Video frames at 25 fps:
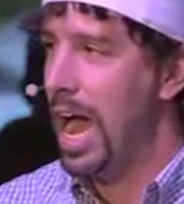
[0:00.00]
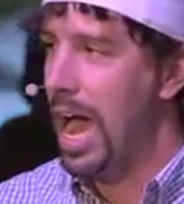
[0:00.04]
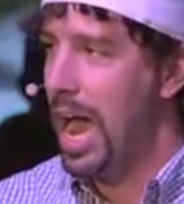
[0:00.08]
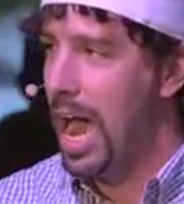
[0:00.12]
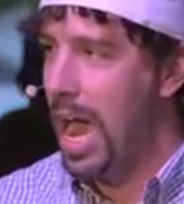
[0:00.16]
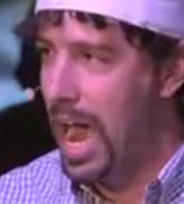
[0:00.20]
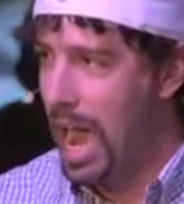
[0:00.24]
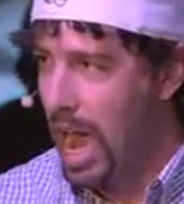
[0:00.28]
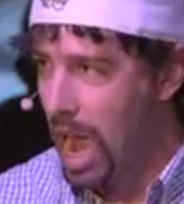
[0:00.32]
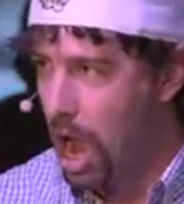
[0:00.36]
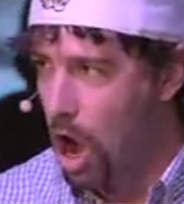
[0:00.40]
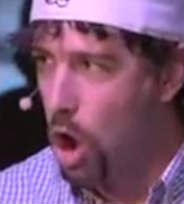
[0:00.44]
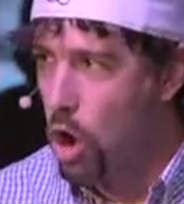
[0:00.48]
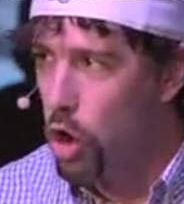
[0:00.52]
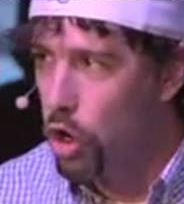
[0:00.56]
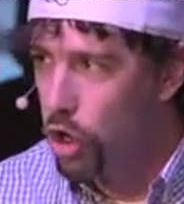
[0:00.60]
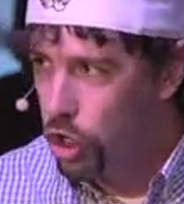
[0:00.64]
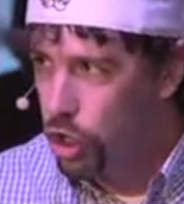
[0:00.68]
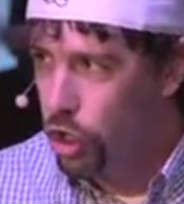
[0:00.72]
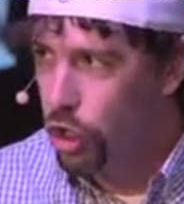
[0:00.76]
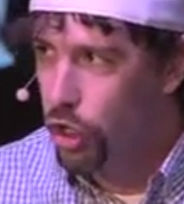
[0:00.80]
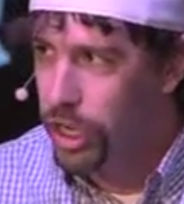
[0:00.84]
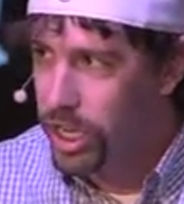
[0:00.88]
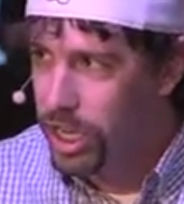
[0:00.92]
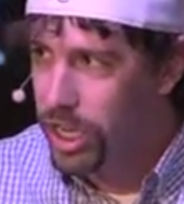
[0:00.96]
How
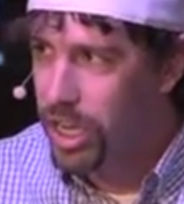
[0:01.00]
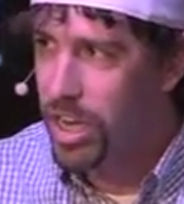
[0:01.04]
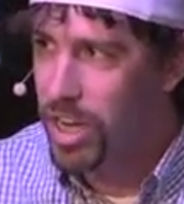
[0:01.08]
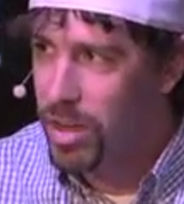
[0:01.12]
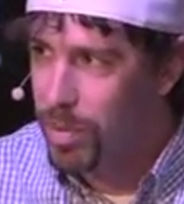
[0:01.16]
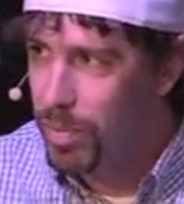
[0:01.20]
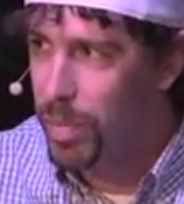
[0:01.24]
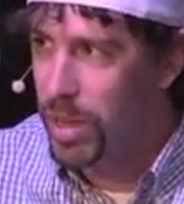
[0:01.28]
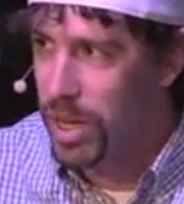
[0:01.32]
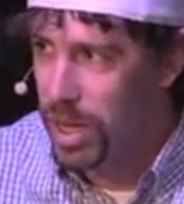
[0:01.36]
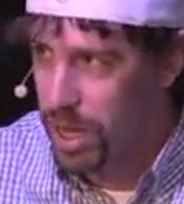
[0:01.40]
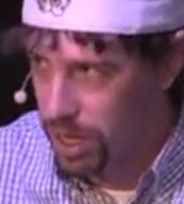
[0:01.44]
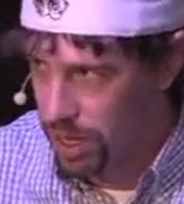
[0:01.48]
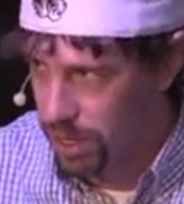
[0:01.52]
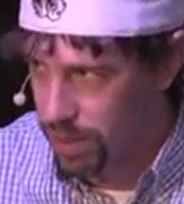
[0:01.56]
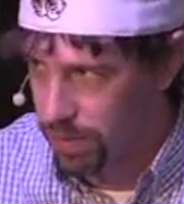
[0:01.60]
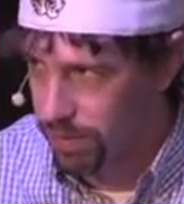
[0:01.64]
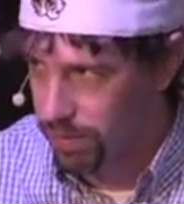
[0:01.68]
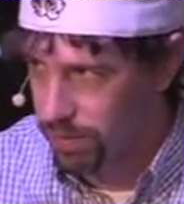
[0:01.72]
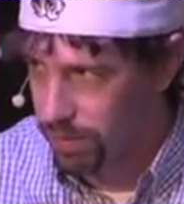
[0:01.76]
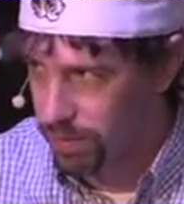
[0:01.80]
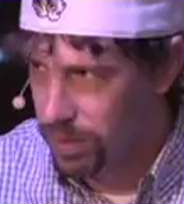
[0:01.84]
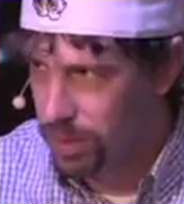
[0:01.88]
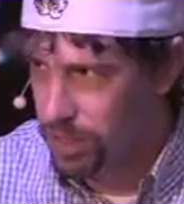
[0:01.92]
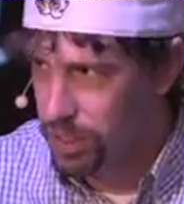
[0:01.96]
could he be
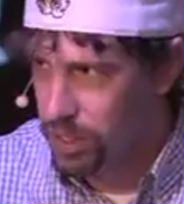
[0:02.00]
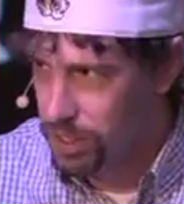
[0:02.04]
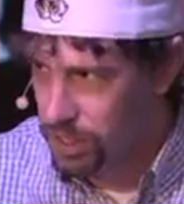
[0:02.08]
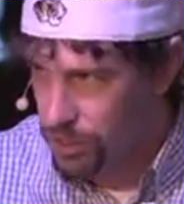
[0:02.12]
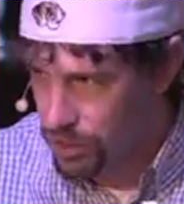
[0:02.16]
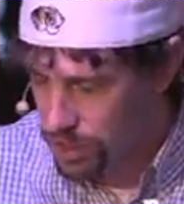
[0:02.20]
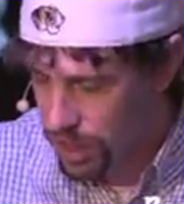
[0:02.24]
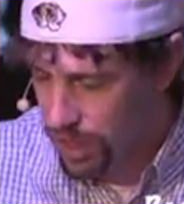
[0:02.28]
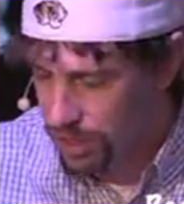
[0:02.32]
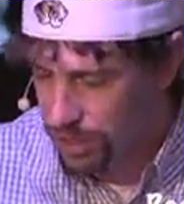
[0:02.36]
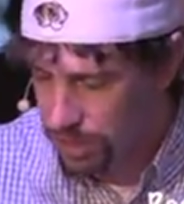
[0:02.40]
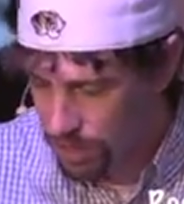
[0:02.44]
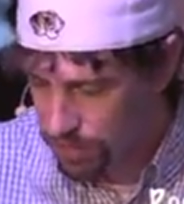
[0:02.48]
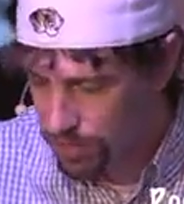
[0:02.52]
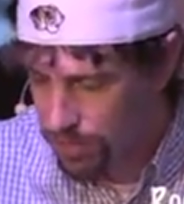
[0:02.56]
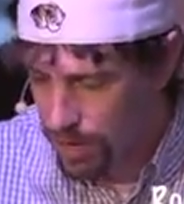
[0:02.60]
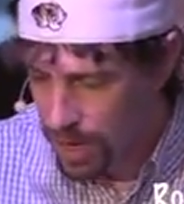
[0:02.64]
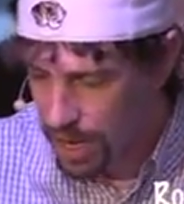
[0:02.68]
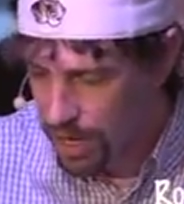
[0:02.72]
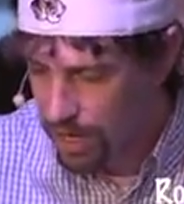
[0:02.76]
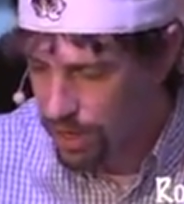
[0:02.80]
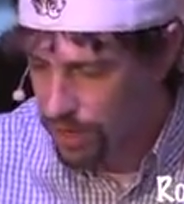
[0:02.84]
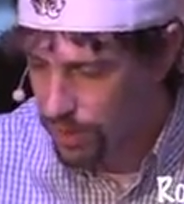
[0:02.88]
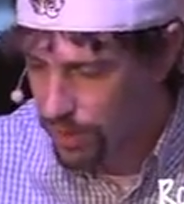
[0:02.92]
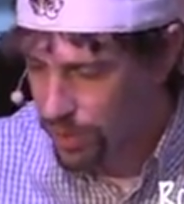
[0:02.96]

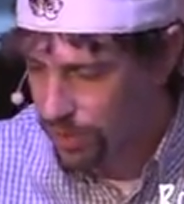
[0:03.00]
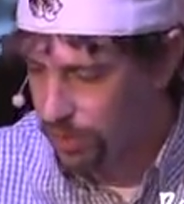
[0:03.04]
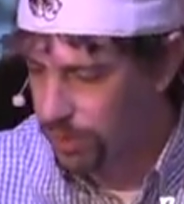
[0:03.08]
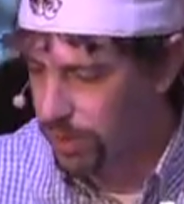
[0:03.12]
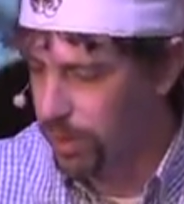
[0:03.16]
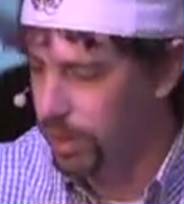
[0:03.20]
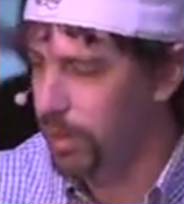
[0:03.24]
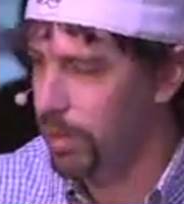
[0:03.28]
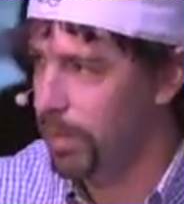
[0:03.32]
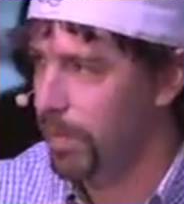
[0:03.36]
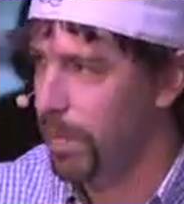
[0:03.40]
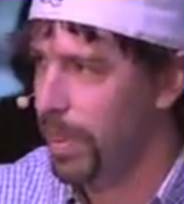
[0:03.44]
justified in doing so?